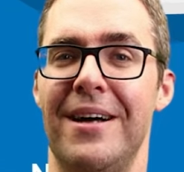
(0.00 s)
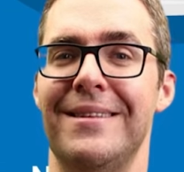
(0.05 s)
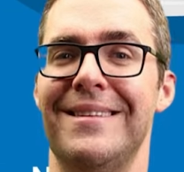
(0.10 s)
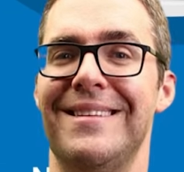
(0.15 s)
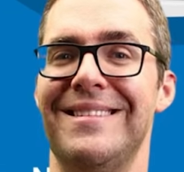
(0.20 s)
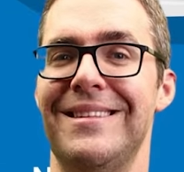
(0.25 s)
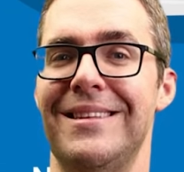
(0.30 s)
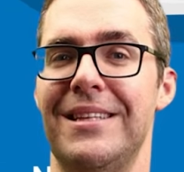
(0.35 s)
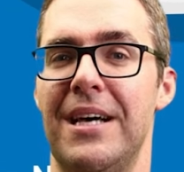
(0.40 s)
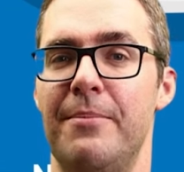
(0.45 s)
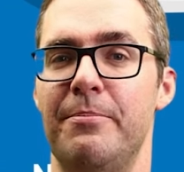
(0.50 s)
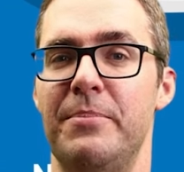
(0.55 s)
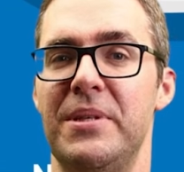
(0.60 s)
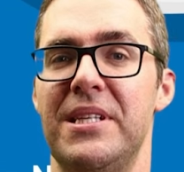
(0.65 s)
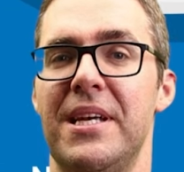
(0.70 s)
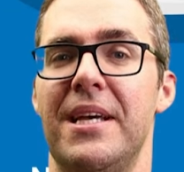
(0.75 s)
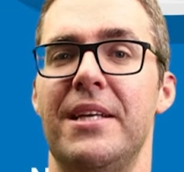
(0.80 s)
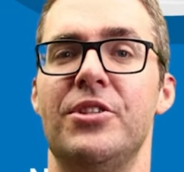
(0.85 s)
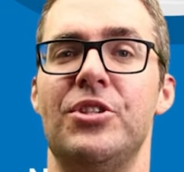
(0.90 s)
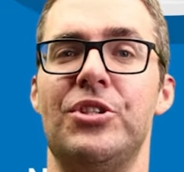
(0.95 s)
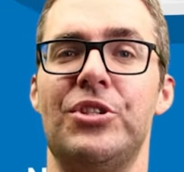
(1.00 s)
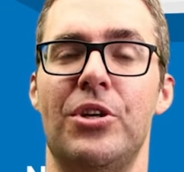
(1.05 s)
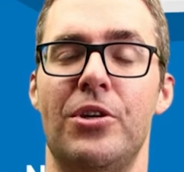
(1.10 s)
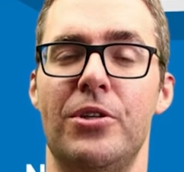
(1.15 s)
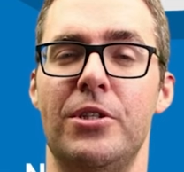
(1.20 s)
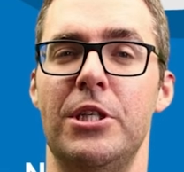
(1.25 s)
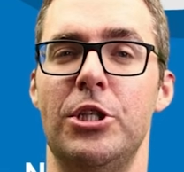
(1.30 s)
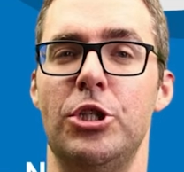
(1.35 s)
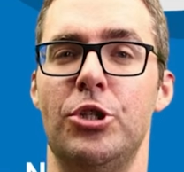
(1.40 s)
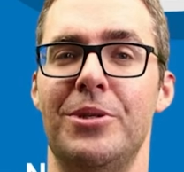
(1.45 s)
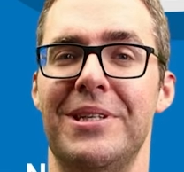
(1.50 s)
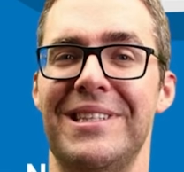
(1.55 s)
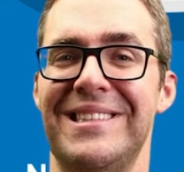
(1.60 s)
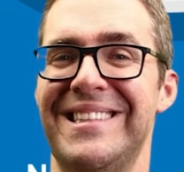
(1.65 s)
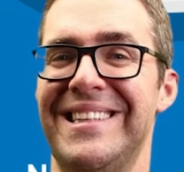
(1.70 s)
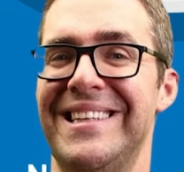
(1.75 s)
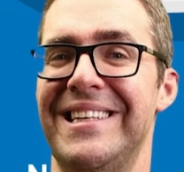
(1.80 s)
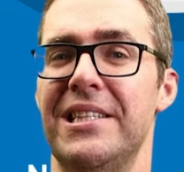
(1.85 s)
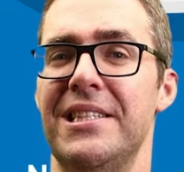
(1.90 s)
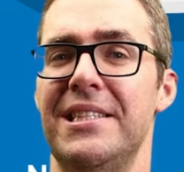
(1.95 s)
on the lumps and scar tissue in
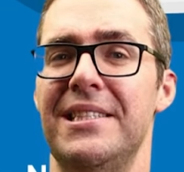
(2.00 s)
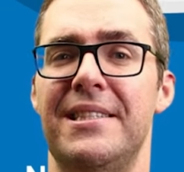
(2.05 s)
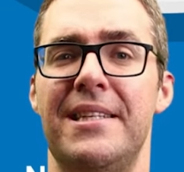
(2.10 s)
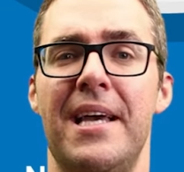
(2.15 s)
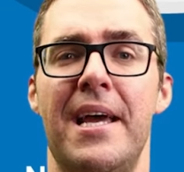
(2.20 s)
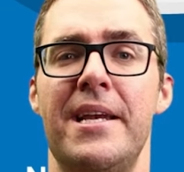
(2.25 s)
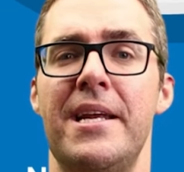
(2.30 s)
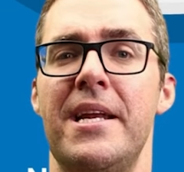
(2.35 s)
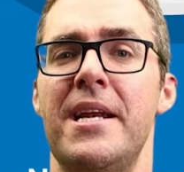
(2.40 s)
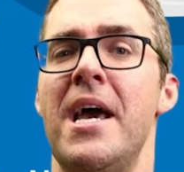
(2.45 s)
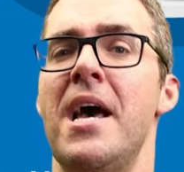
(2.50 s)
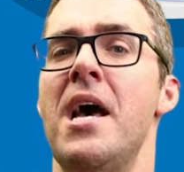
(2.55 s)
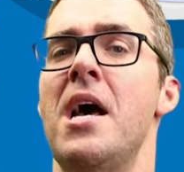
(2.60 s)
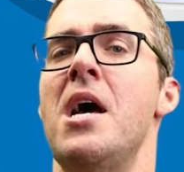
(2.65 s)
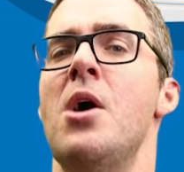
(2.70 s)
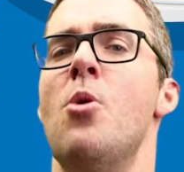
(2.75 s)
his Achilles tendon.